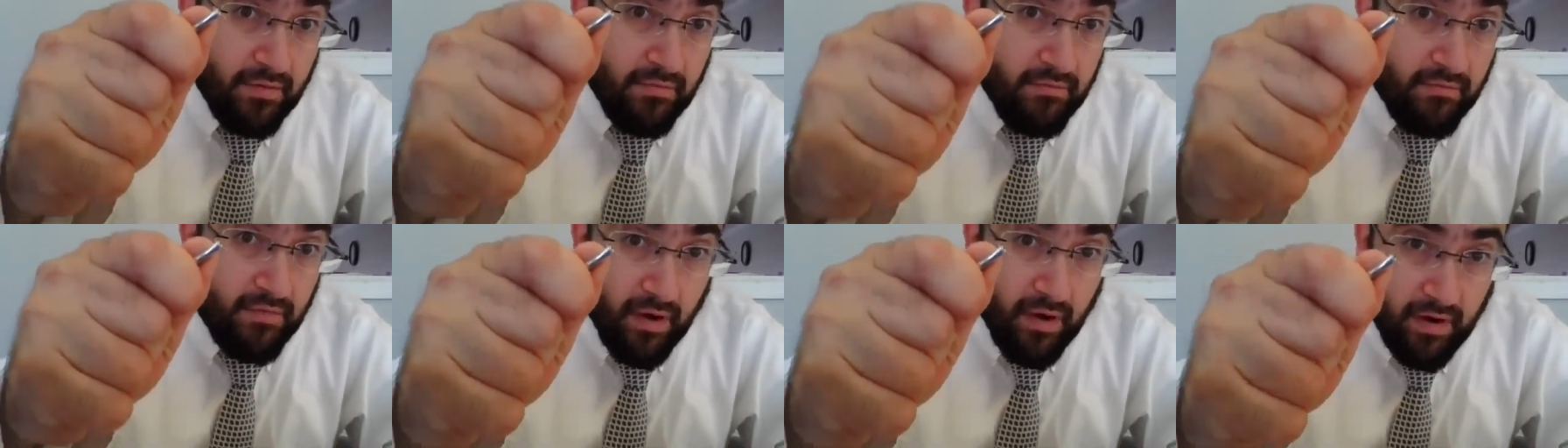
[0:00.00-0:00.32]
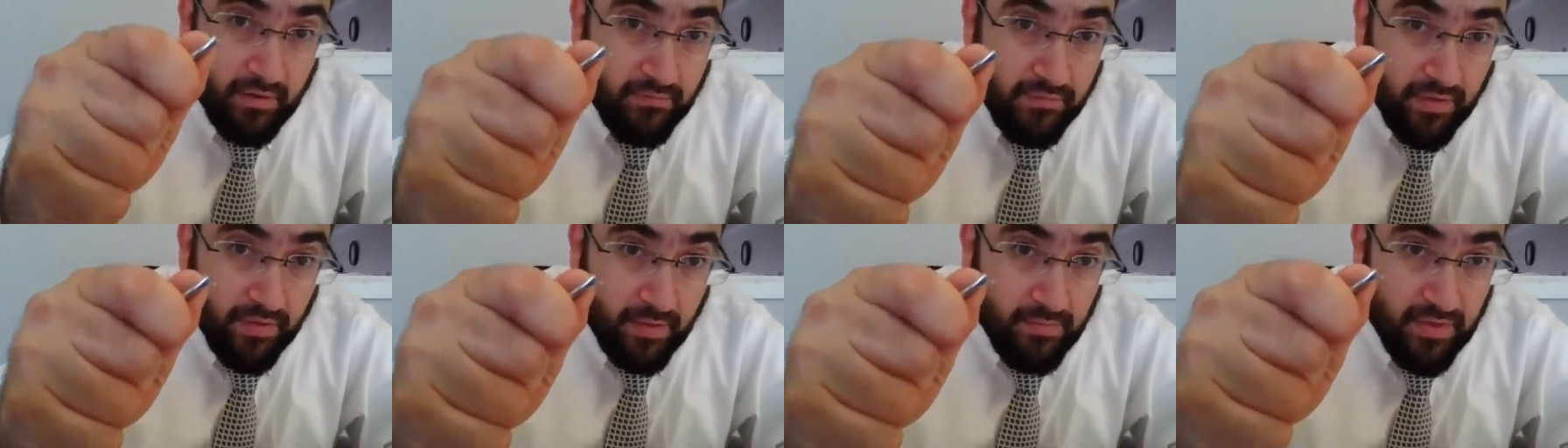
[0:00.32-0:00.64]

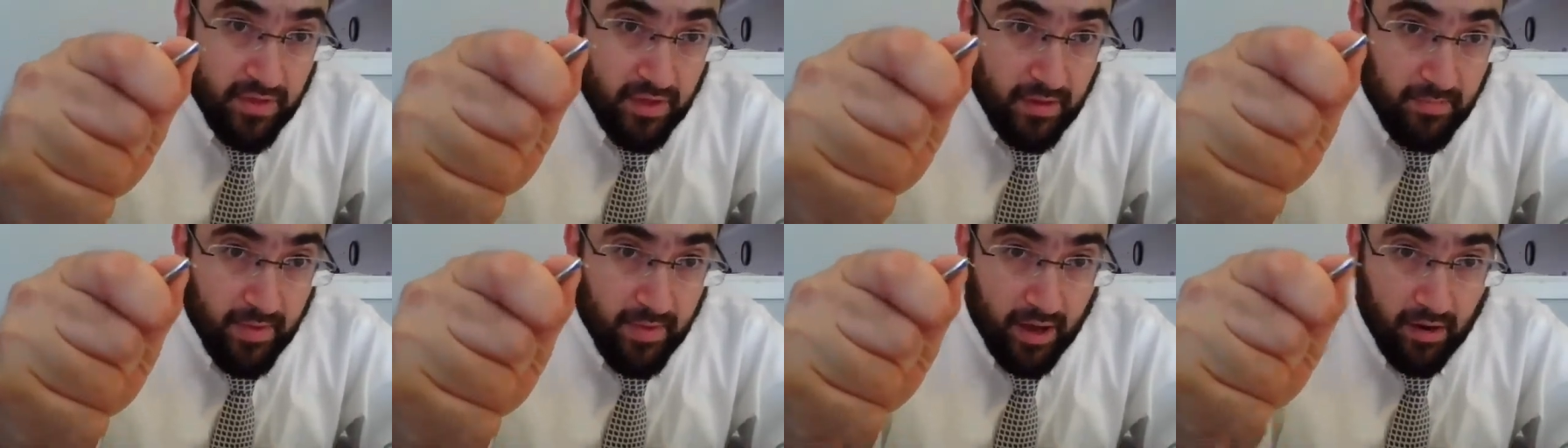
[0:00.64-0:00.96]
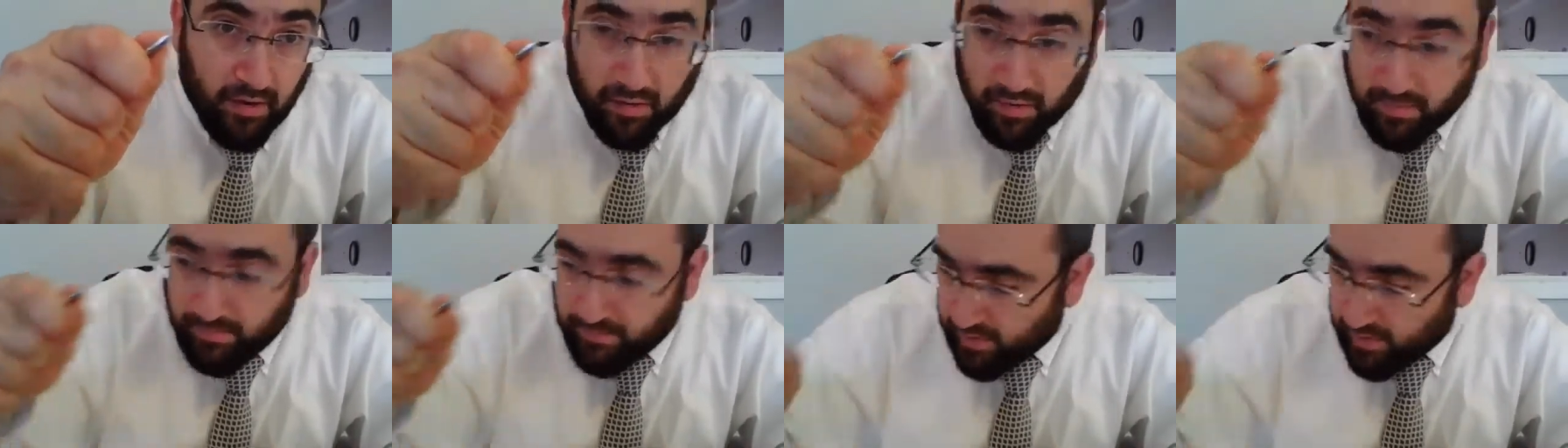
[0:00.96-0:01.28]
Very flimsy
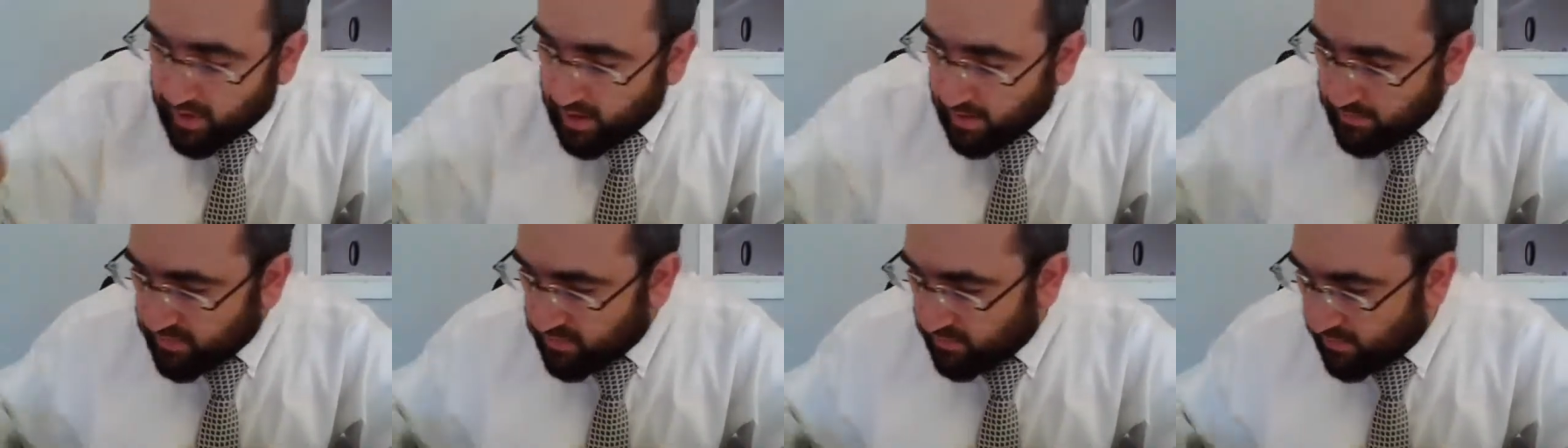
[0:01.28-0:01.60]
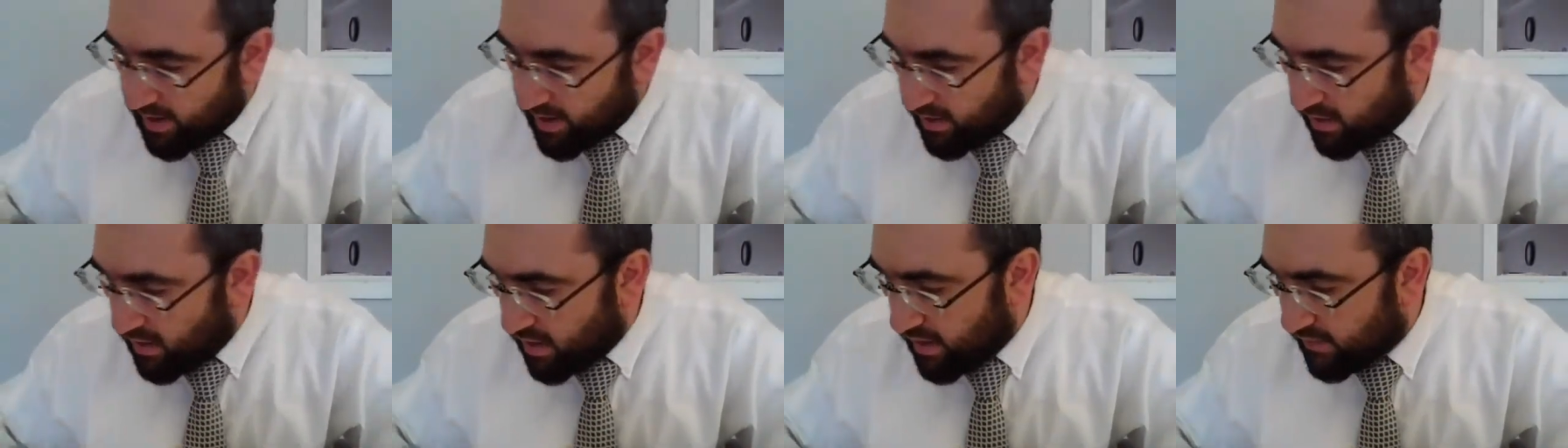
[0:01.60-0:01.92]
metal, comes
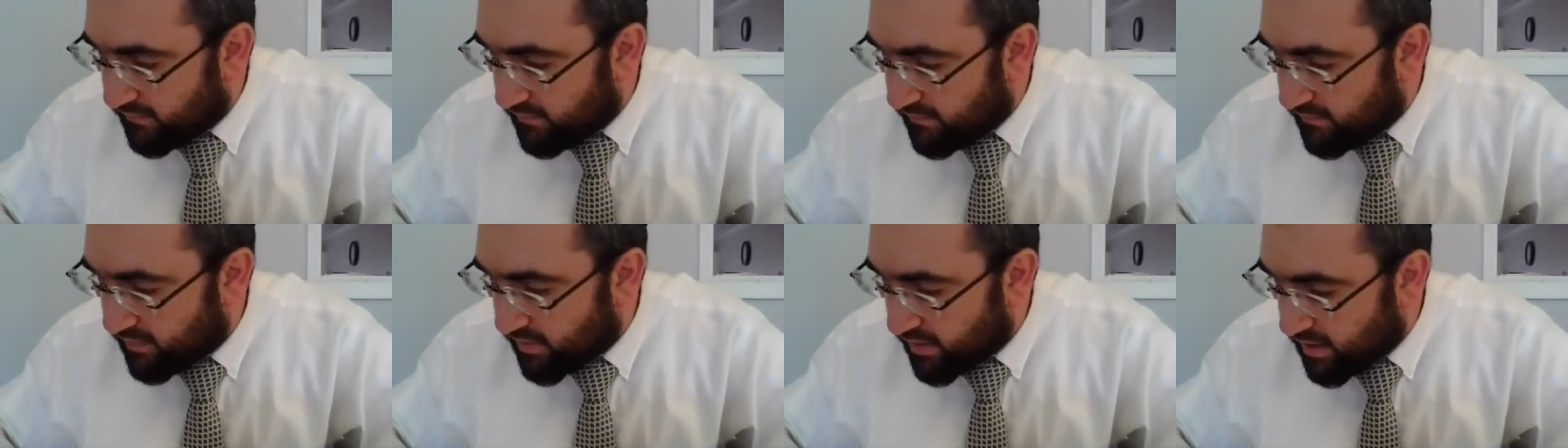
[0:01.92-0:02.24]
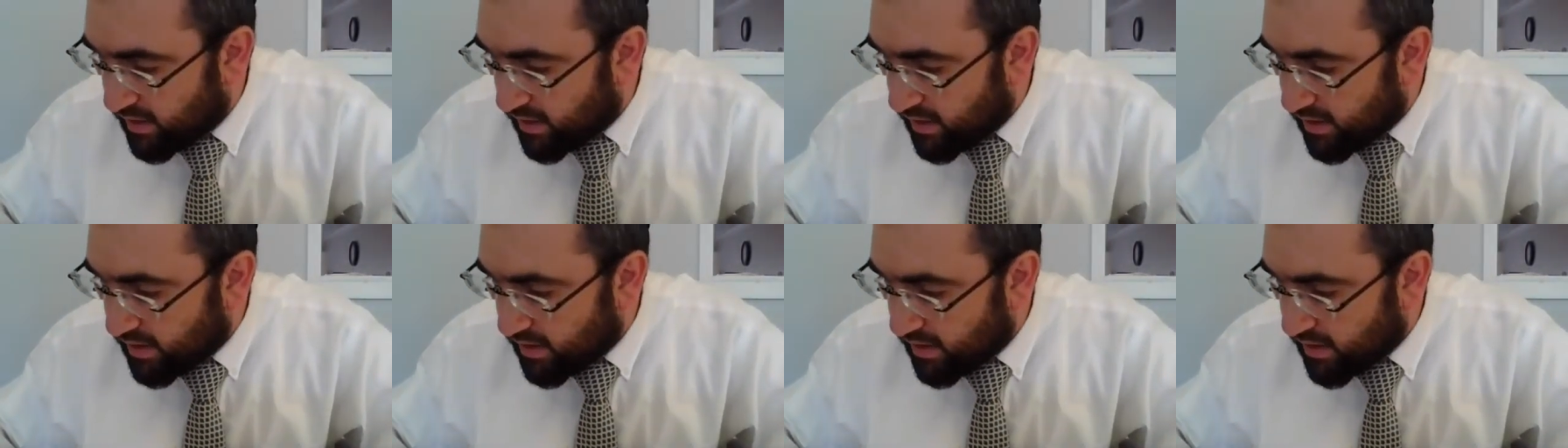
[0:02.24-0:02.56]
right off.
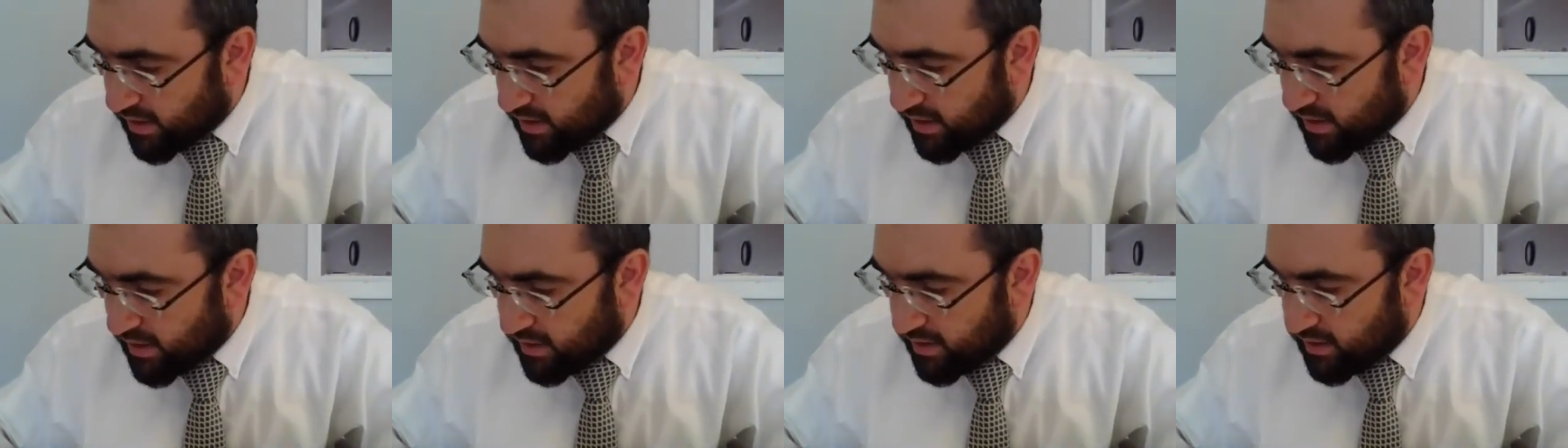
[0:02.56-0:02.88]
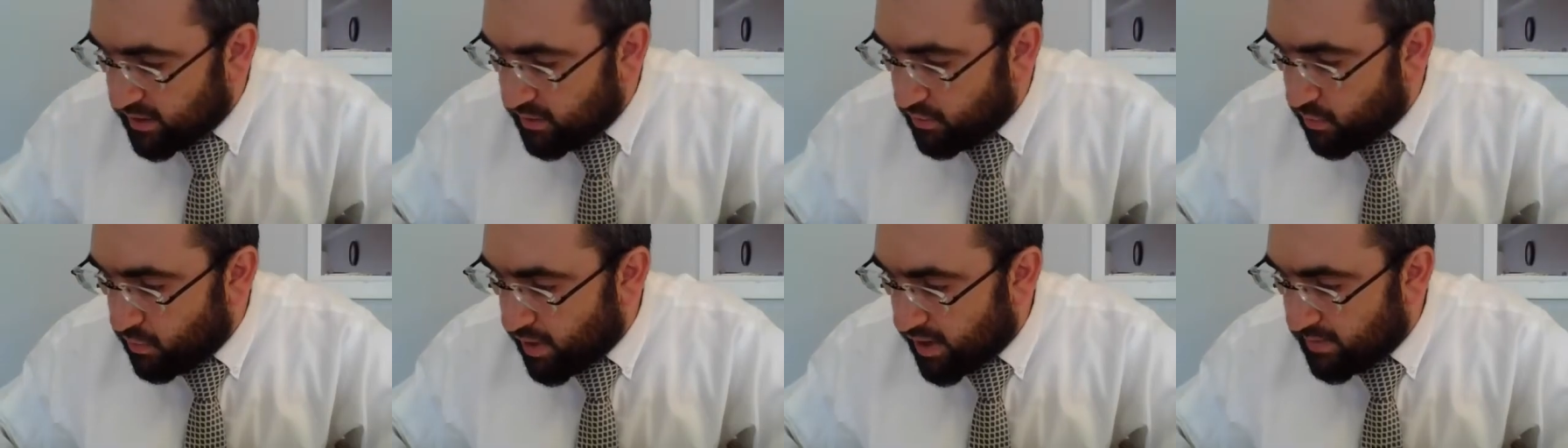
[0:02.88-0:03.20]

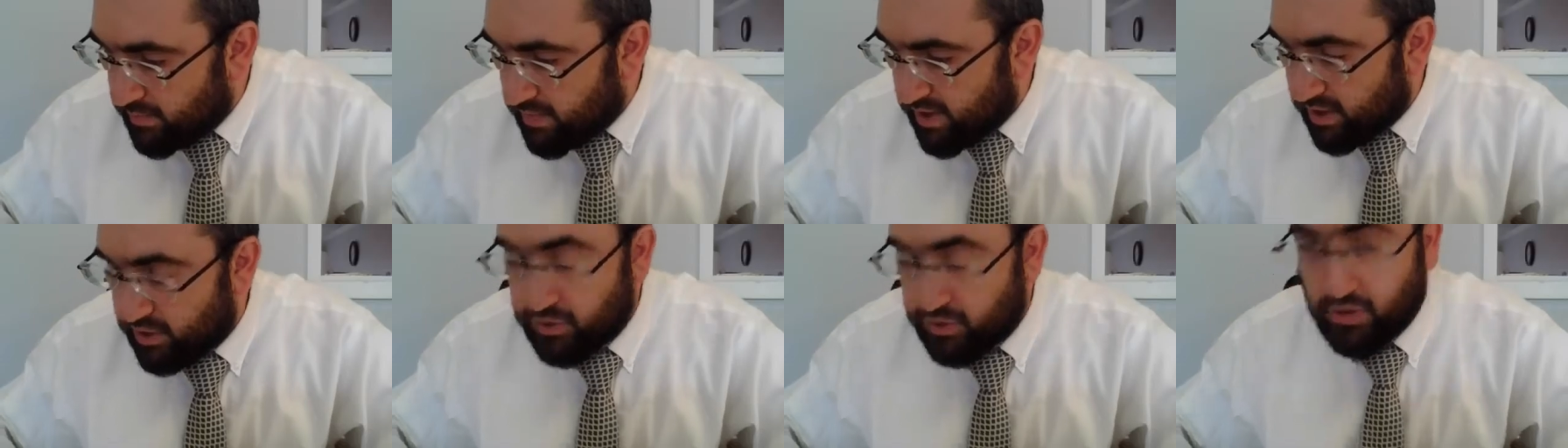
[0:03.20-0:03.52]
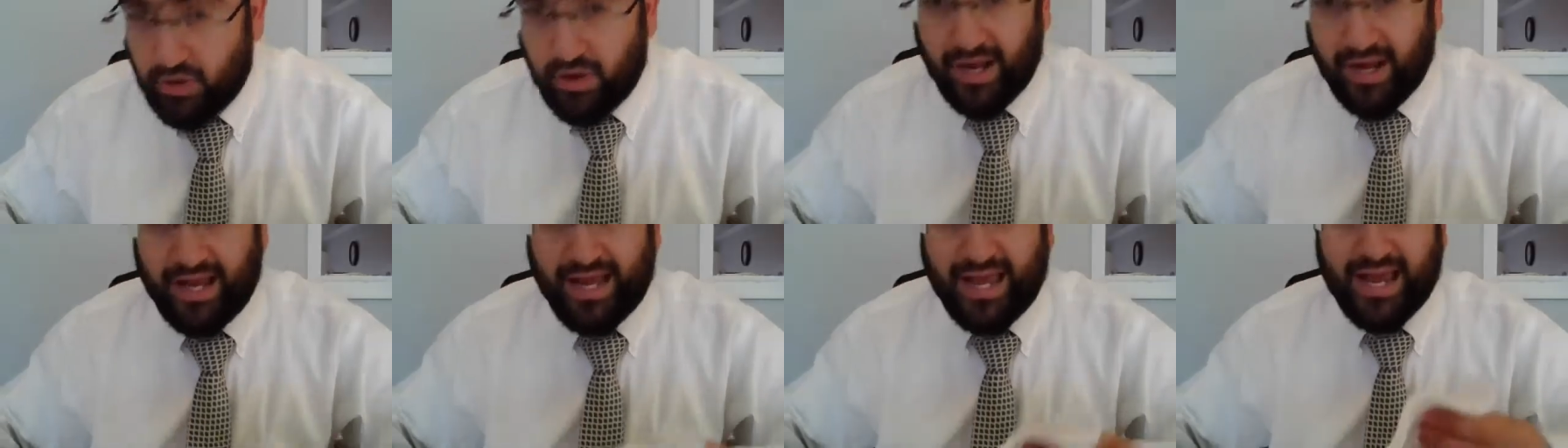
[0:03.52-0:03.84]
You want to make
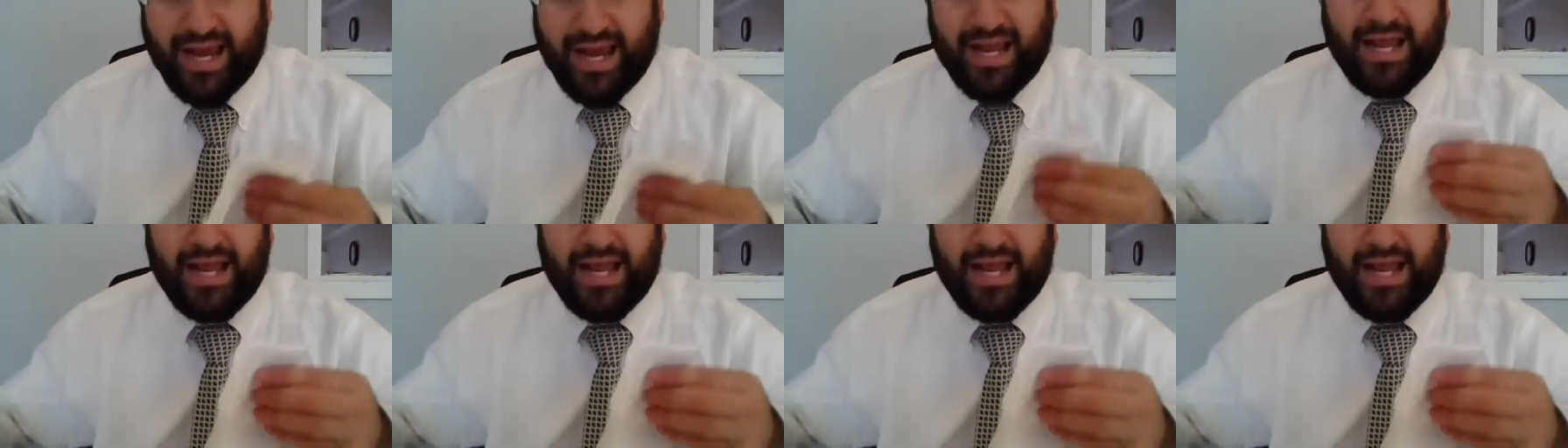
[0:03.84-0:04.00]
sure to get